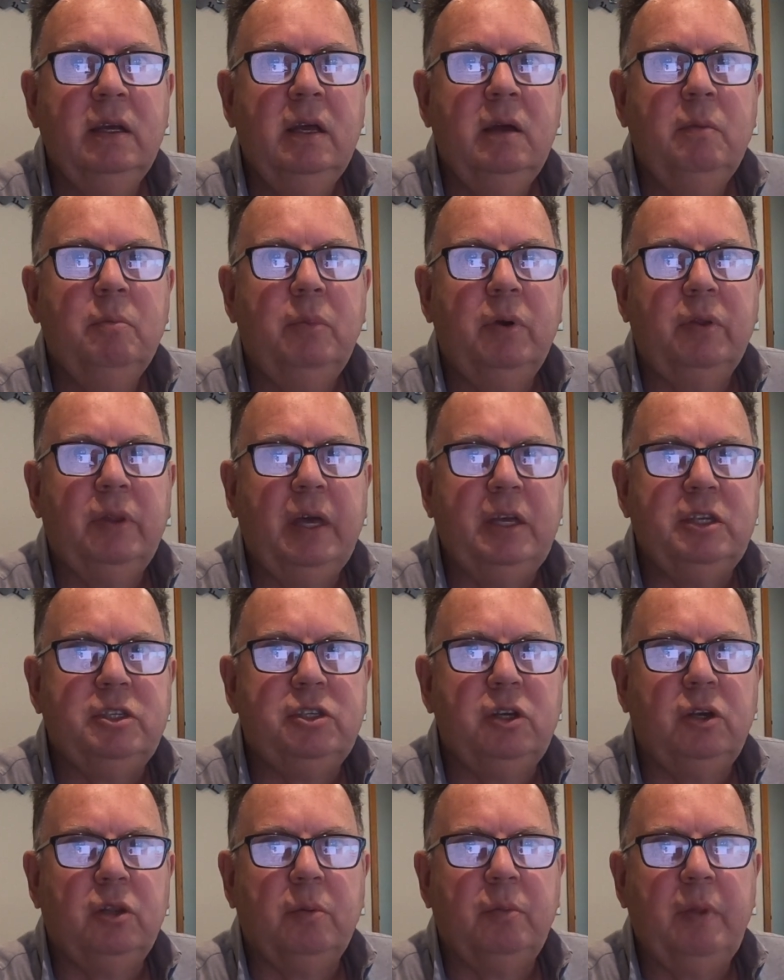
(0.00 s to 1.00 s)
but they
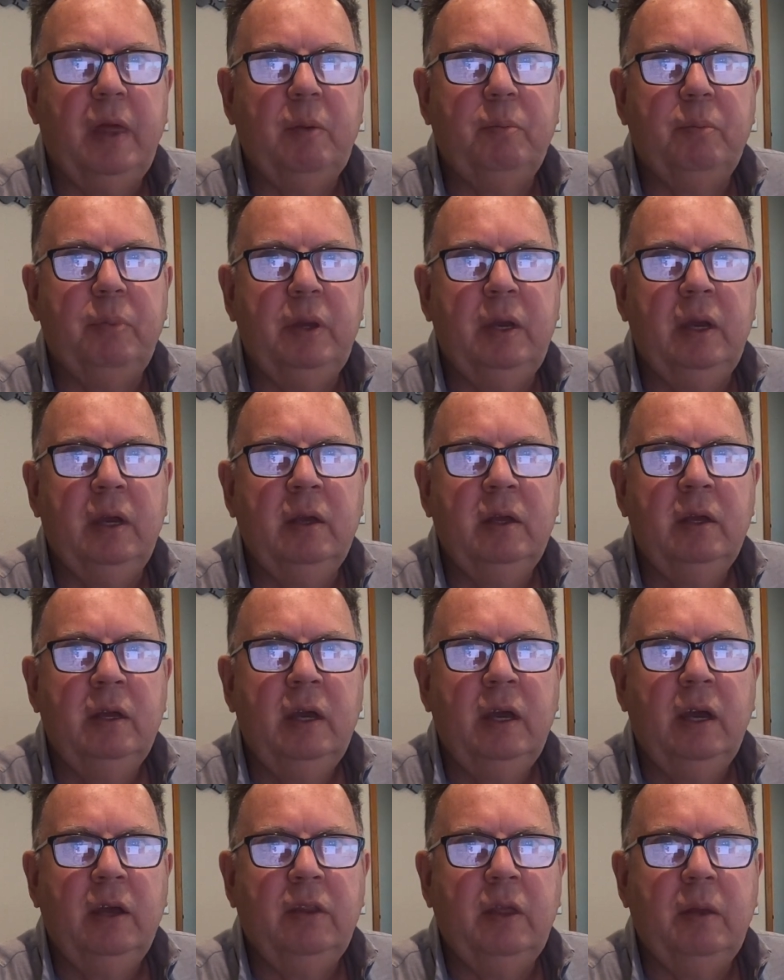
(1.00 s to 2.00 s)
sell them that beer
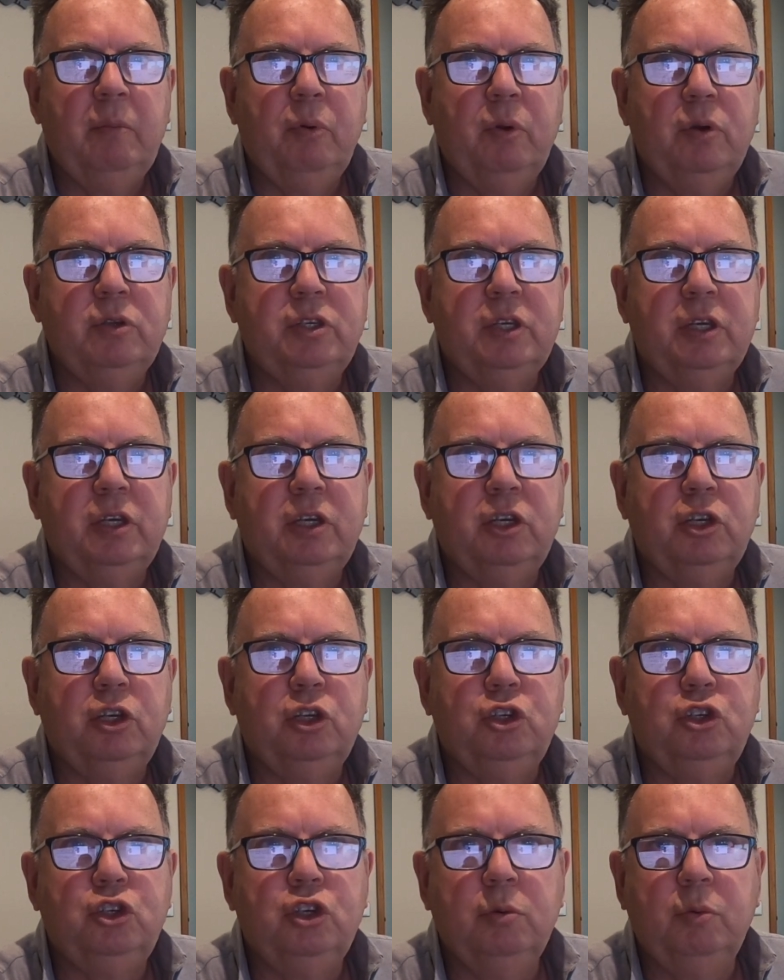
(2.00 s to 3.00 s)
and that person can
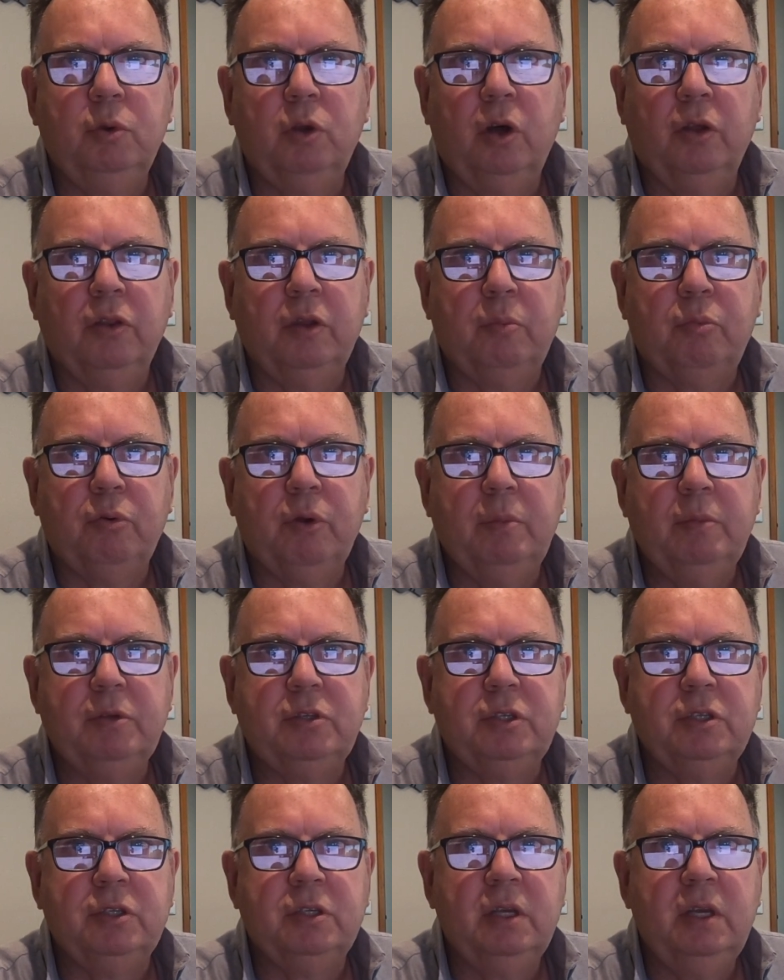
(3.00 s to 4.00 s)
consume it on the
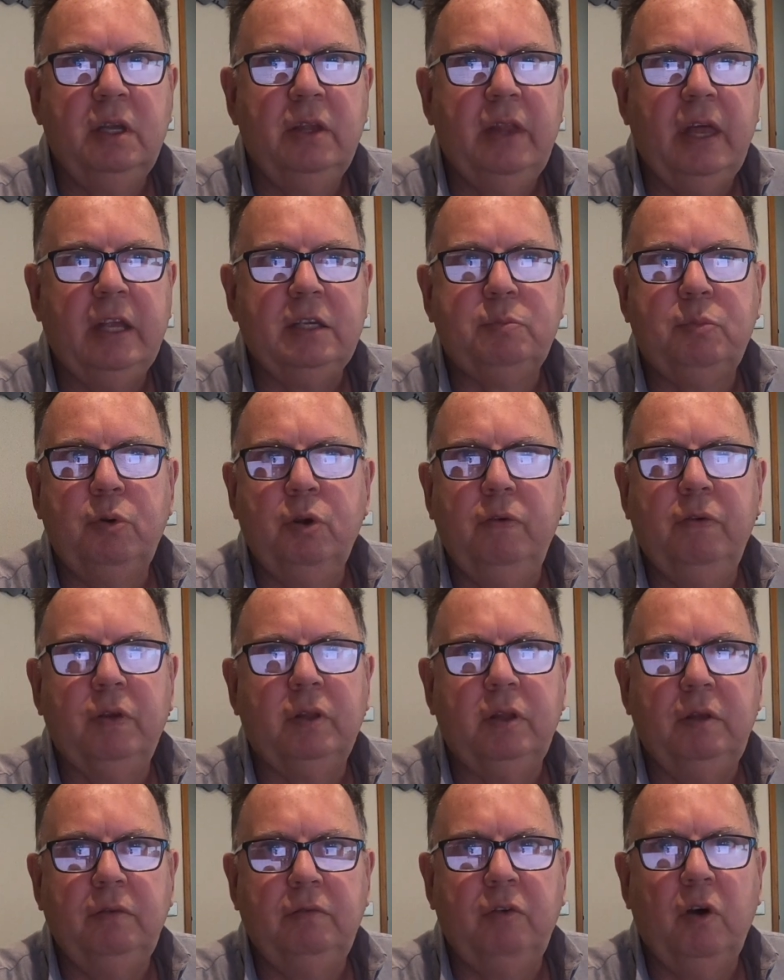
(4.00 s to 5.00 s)
premises. That's
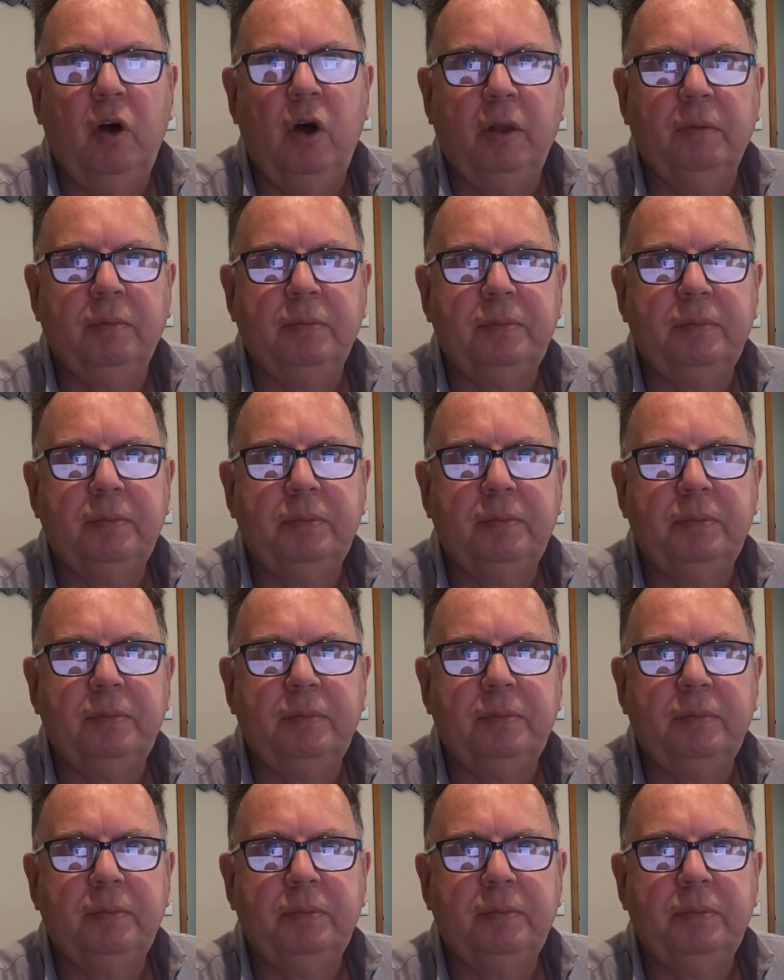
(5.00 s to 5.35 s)
perfectly fine.